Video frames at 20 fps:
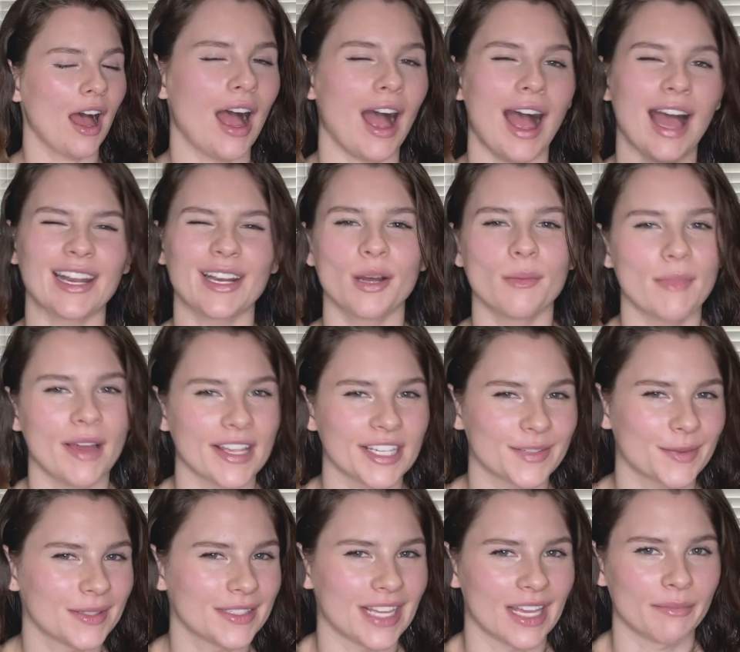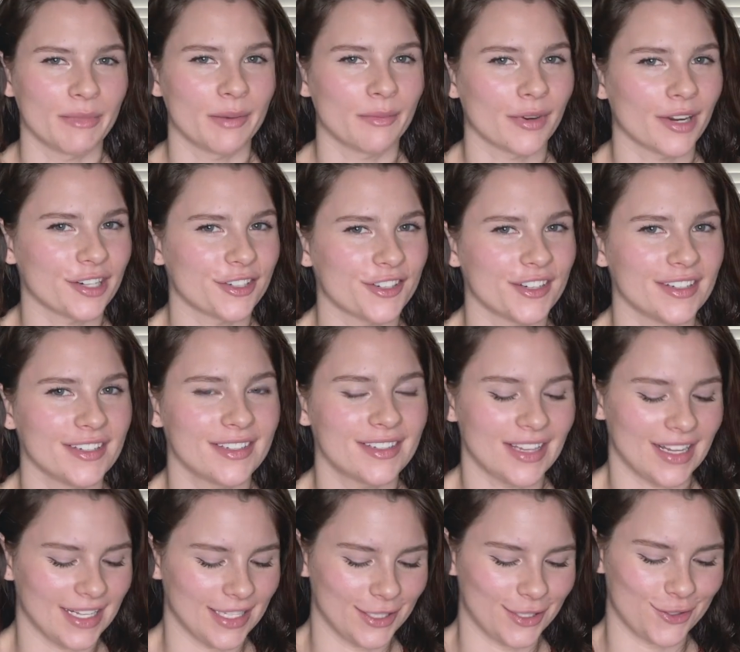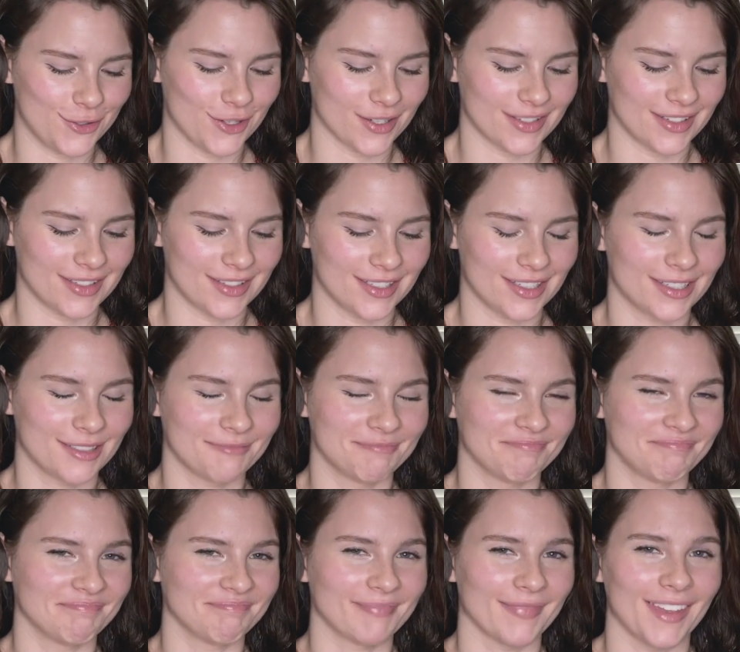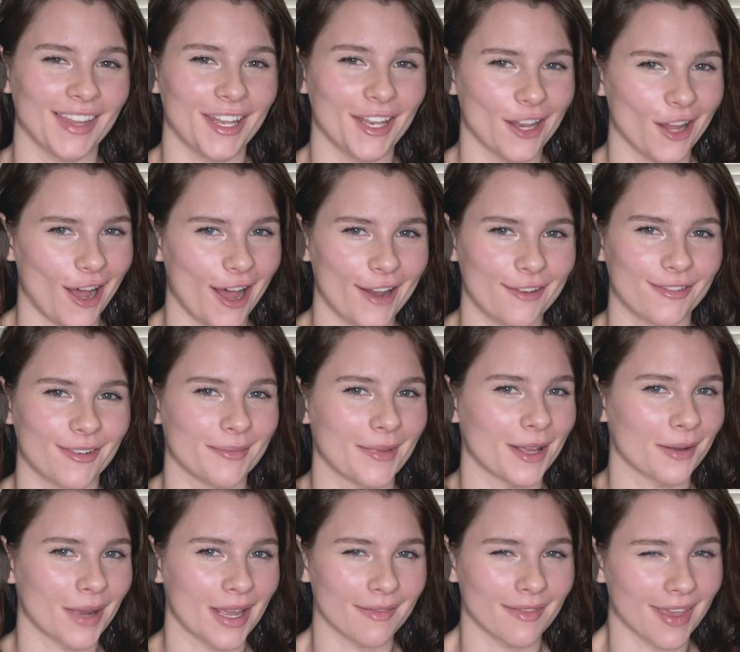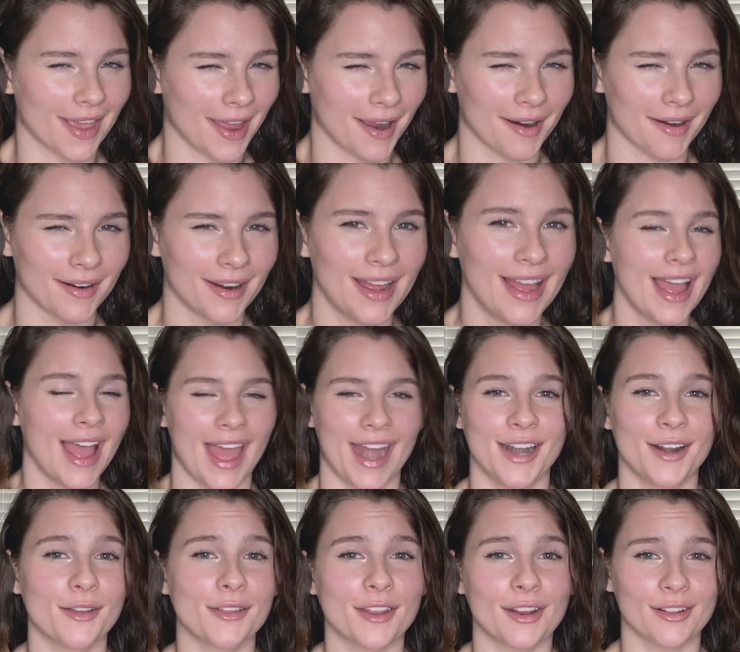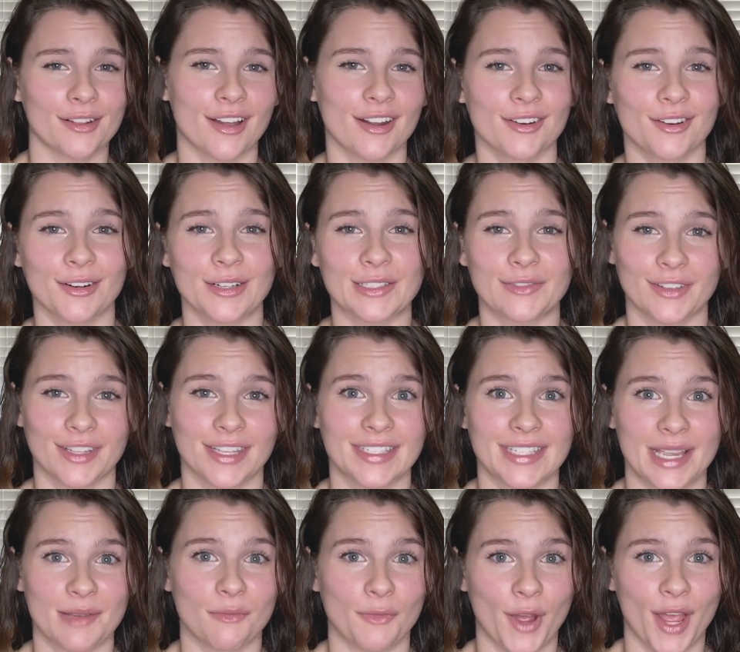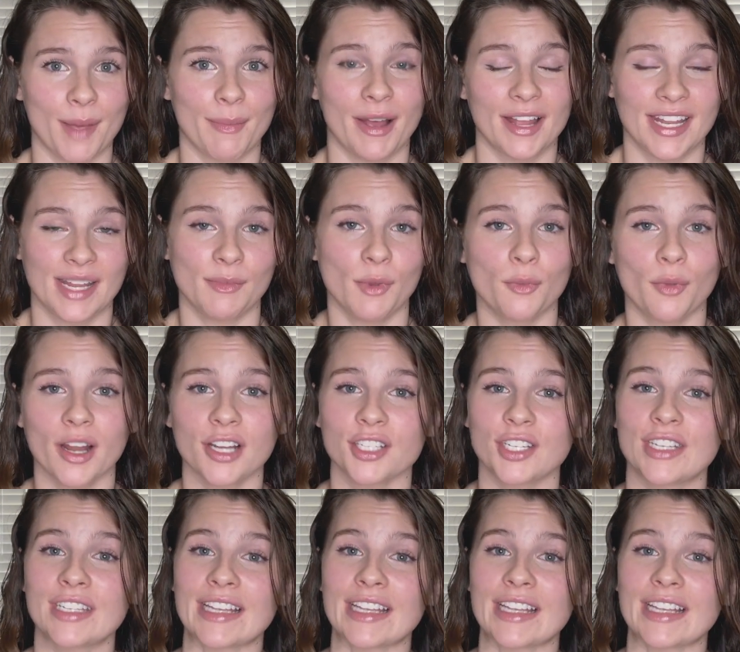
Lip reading: I don't mess with Denman brushes. It's just not for my wavy hair. And I know that a lot of girls feel the same way about Denman brushes.